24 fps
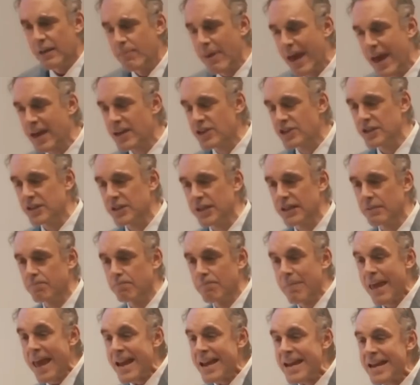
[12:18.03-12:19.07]
Imagine
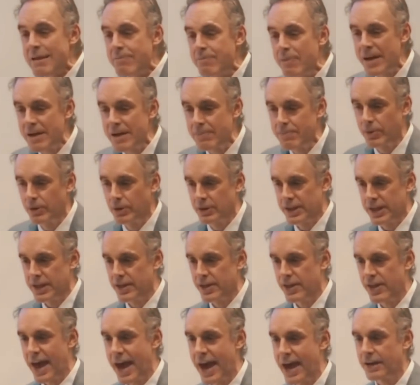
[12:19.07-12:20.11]
that many people
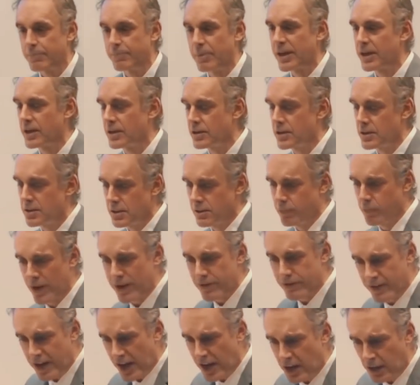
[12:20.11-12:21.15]
did that because
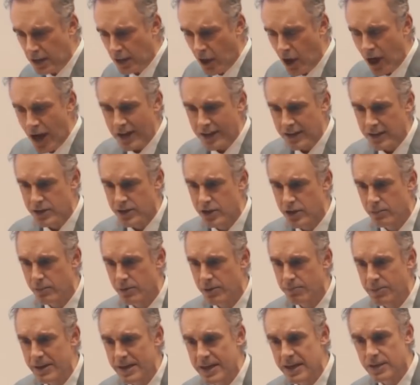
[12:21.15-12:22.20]
we've done a lot as
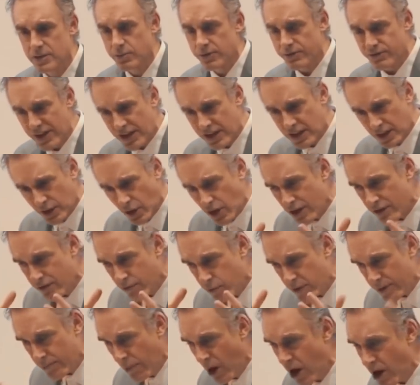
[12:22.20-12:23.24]
human beings. We've done a lot
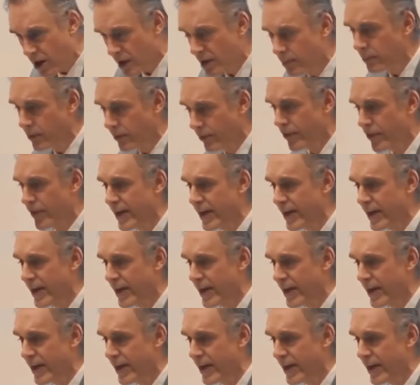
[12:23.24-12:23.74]
of remarkable